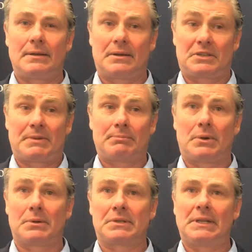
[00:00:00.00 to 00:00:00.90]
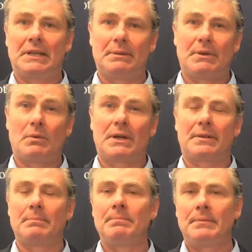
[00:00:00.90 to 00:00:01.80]
and I expect Boris clearly to be
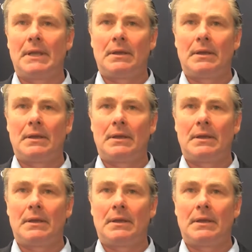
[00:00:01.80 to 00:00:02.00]
one of them.